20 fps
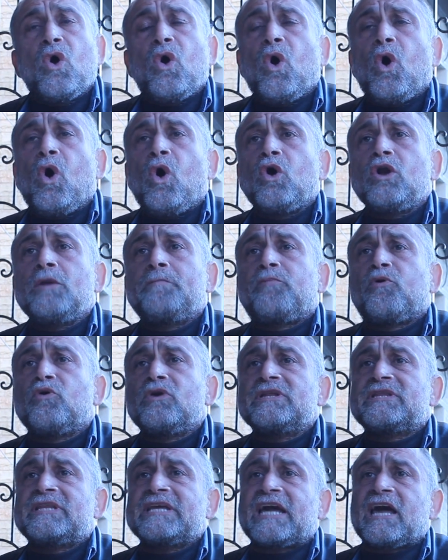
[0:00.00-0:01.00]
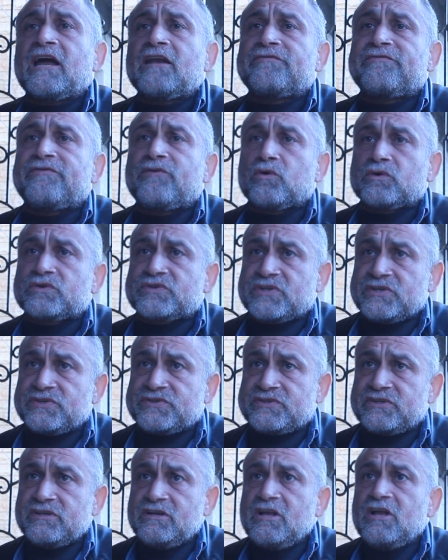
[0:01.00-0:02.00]
all political
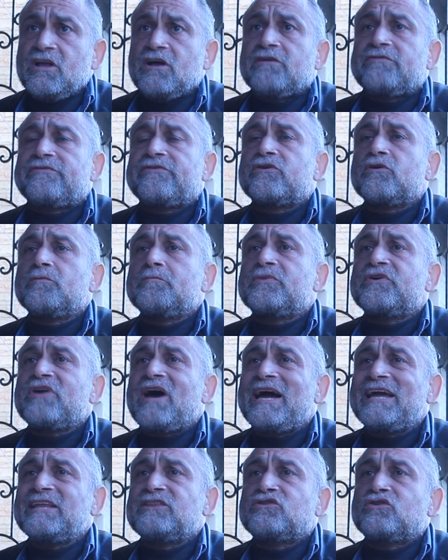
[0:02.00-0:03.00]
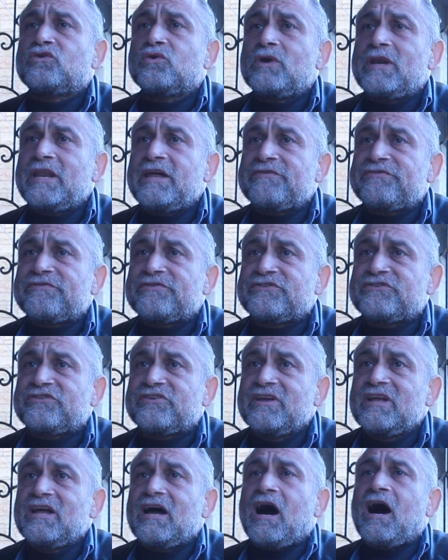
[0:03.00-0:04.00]
forces from right to
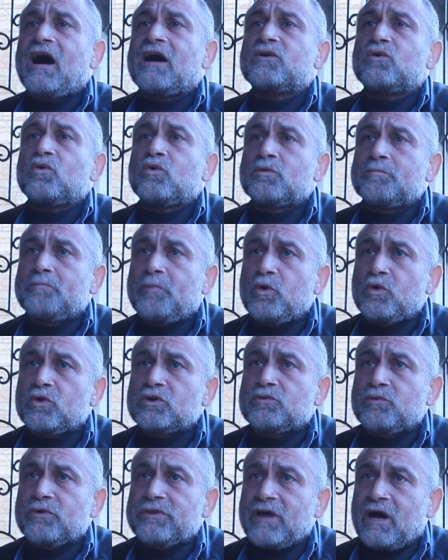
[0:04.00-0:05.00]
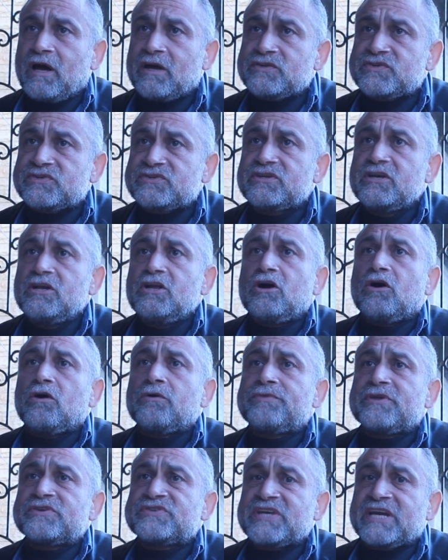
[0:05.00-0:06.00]
left are on board with us
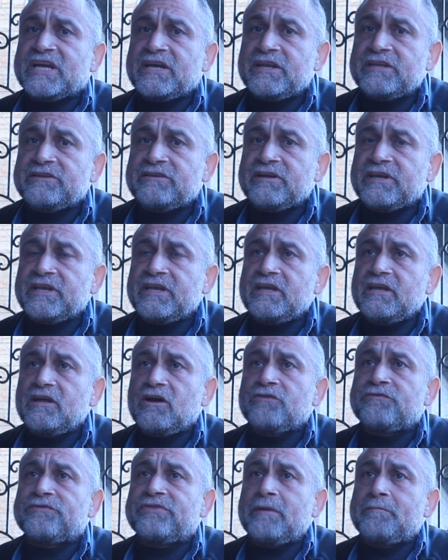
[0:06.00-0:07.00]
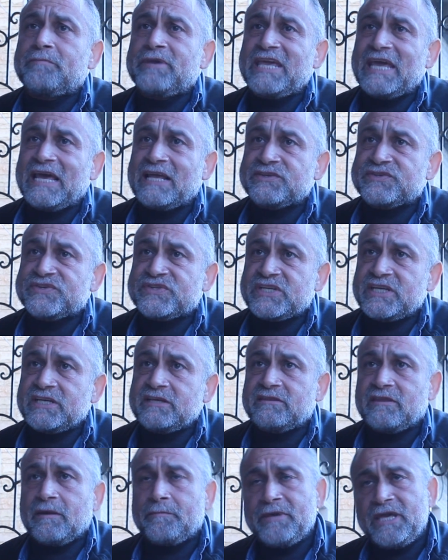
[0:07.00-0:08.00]
on the secretary of the
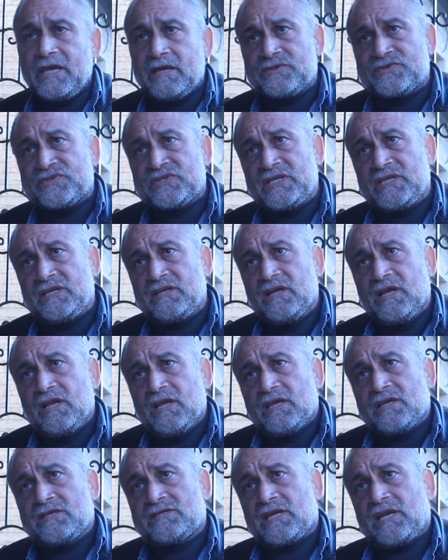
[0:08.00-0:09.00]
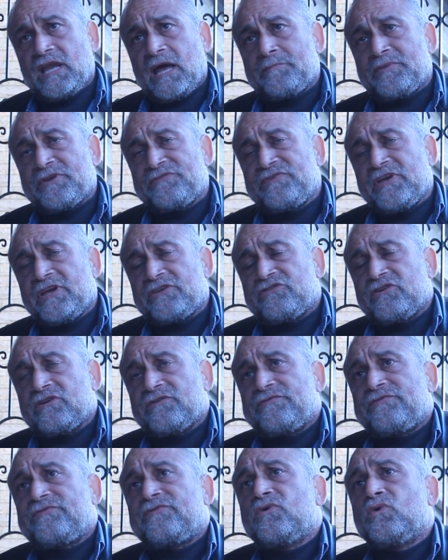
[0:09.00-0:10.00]
BNC. The BNC is an
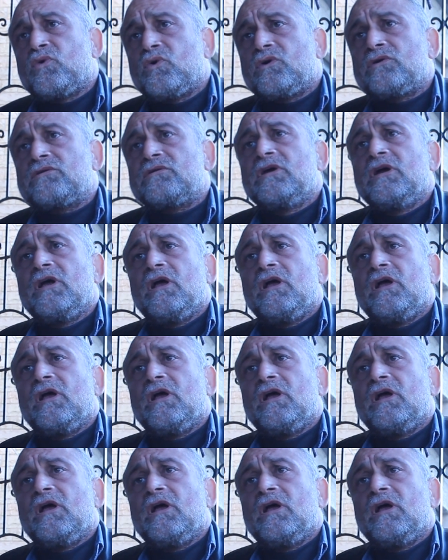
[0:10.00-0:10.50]
abbreviation for